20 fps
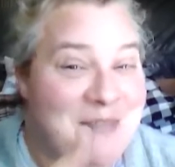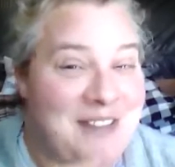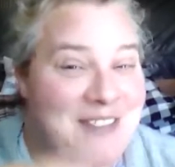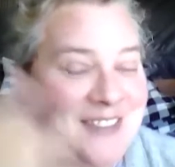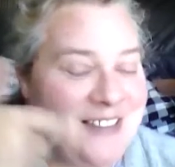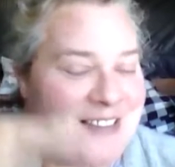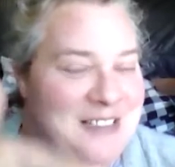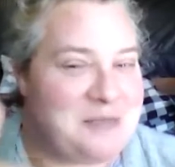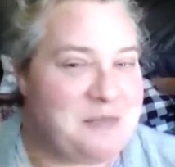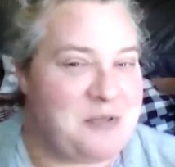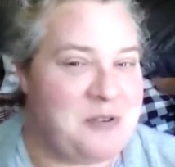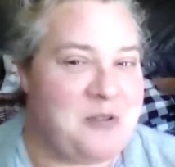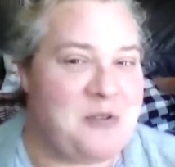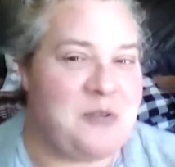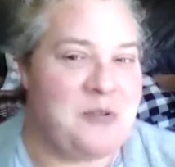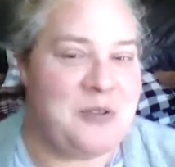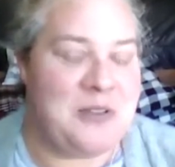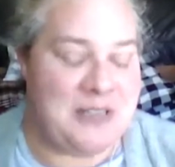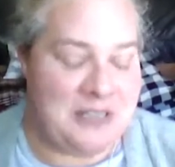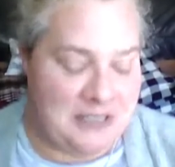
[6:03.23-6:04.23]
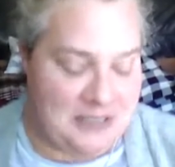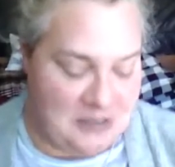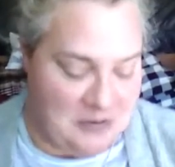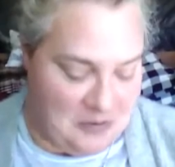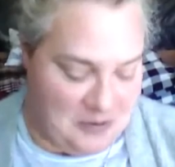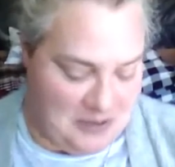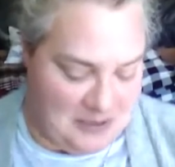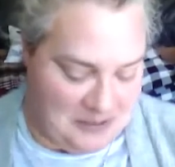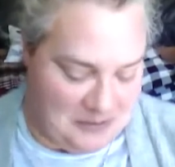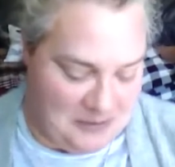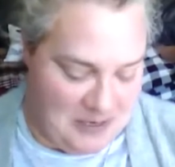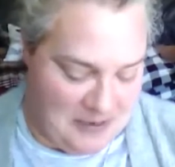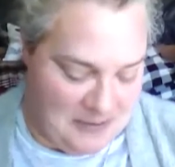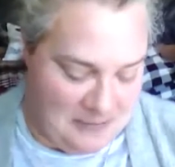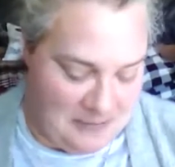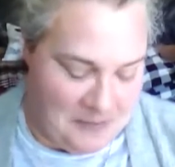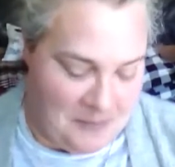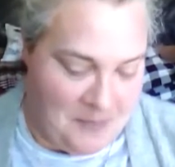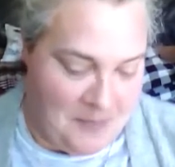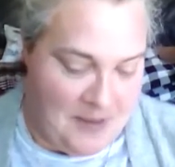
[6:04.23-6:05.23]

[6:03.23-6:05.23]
I think it's pretty cool that it's going to Sweden.